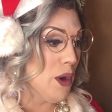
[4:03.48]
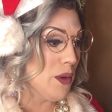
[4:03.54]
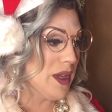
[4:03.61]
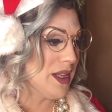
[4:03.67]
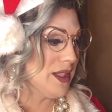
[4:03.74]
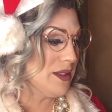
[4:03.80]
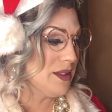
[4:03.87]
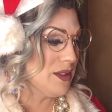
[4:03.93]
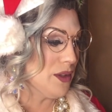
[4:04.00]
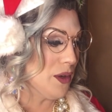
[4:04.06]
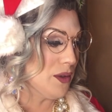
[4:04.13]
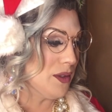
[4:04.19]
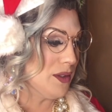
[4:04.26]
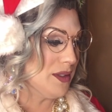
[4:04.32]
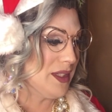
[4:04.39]
had
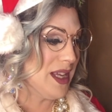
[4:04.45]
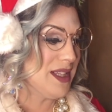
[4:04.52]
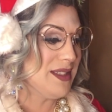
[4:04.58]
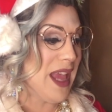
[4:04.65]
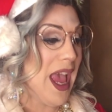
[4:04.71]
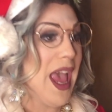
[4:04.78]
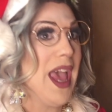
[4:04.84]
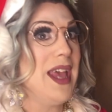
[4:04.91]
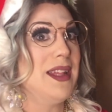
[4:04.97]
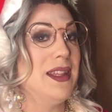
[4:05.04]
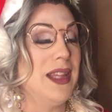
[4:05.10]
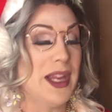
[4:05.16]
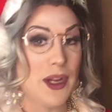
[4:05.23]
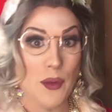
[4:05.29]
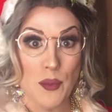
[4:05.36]
encircled his head
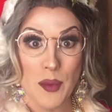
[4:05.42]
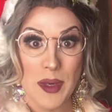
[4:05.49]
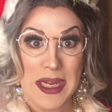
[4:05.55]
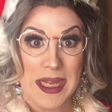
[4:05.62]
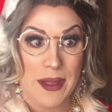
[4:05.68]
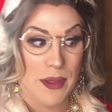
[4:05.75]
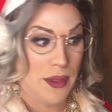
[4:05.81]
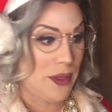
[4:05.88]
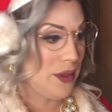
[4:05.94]
like a wreath.